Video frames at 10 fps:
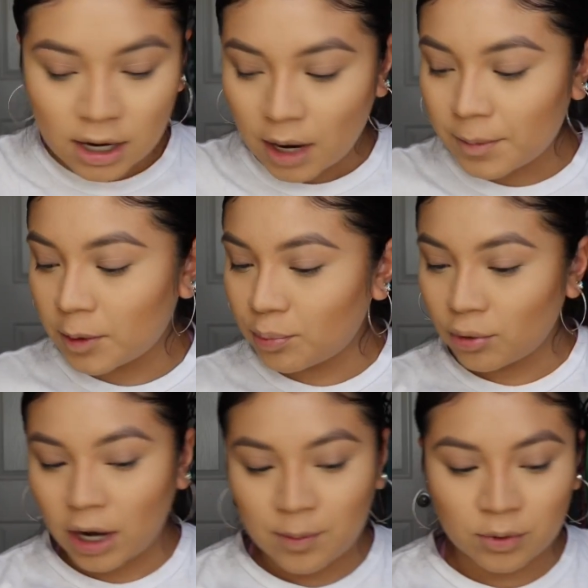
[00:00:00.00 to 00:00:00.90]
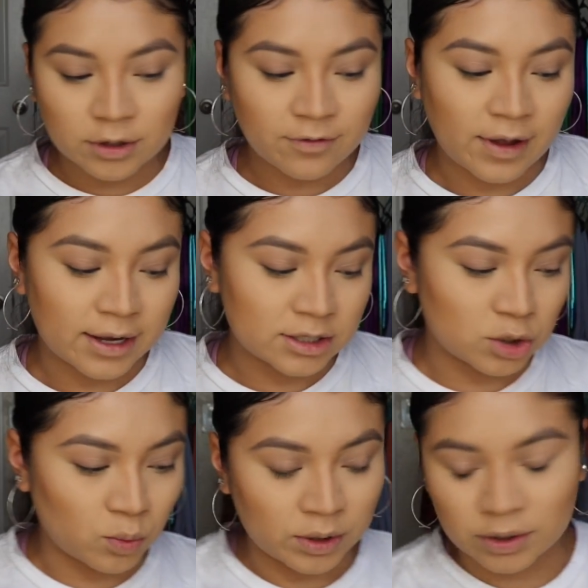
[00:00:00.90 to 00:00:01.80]
I'm gonna prime really
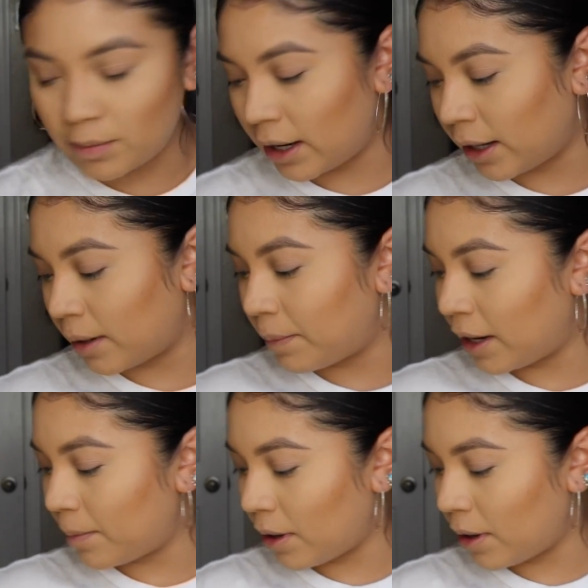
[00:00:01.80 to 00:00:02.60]
fast with my paint